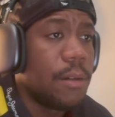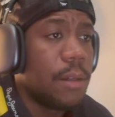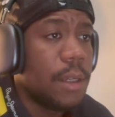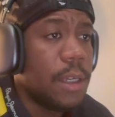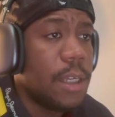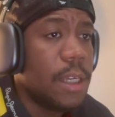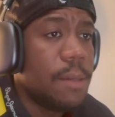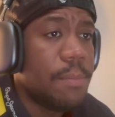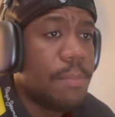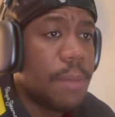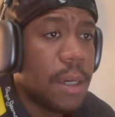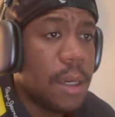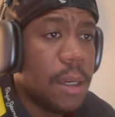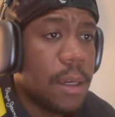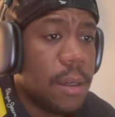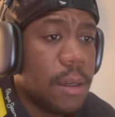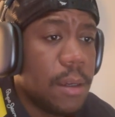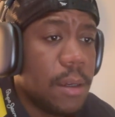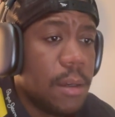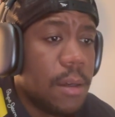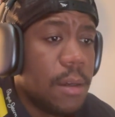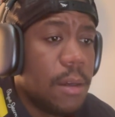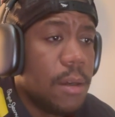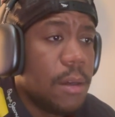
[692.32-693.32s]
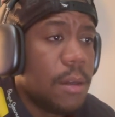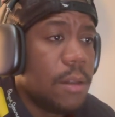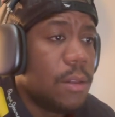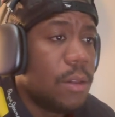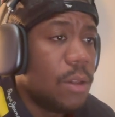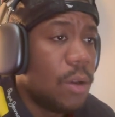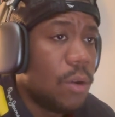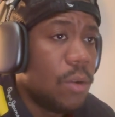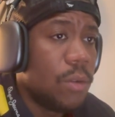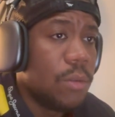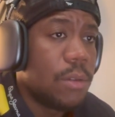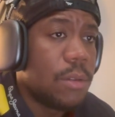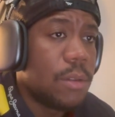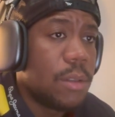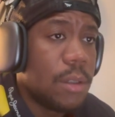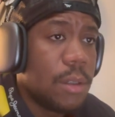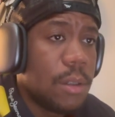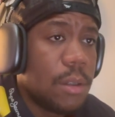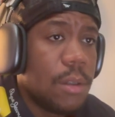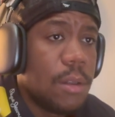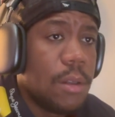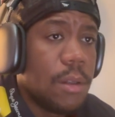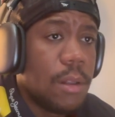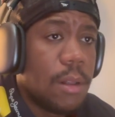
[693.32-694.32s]
of eBay. Don't
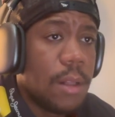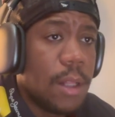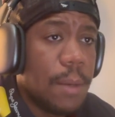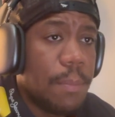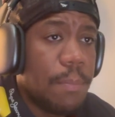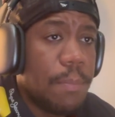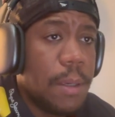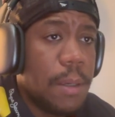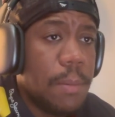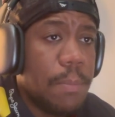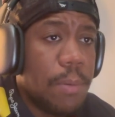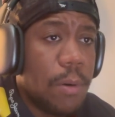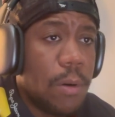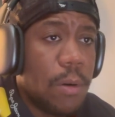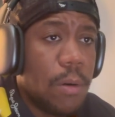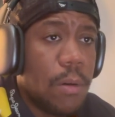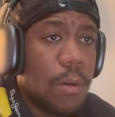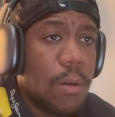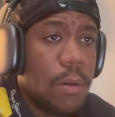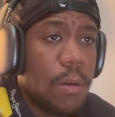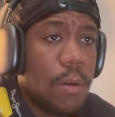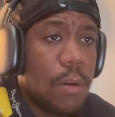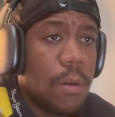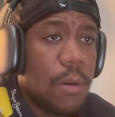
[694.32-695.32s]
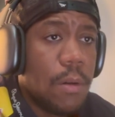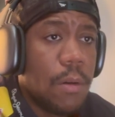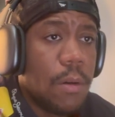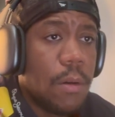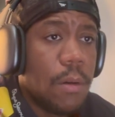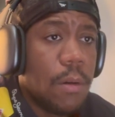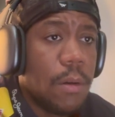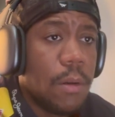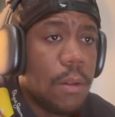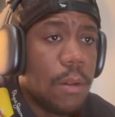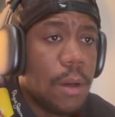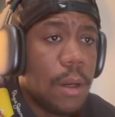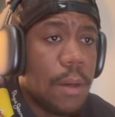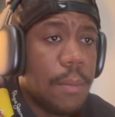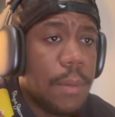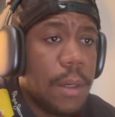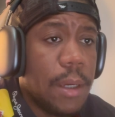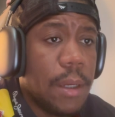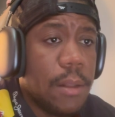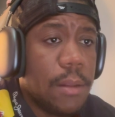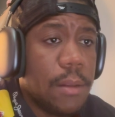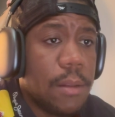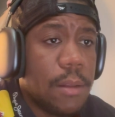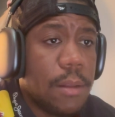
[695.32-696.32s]
let people, you know what I
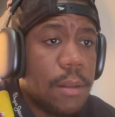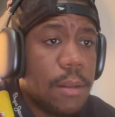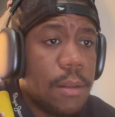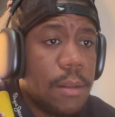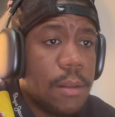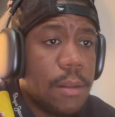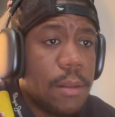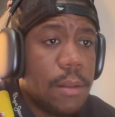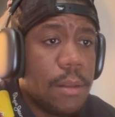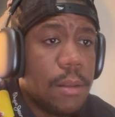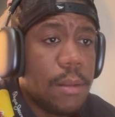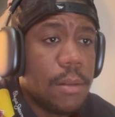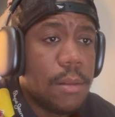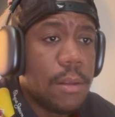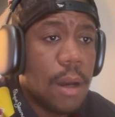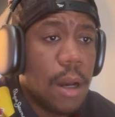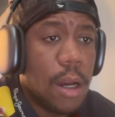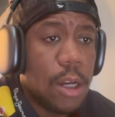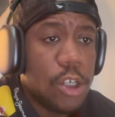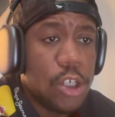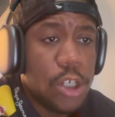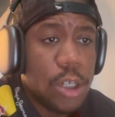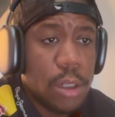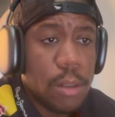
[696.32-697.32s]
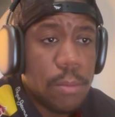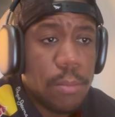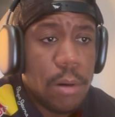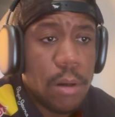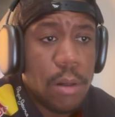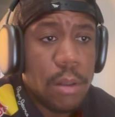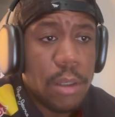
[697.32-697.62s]
mean, talk shit about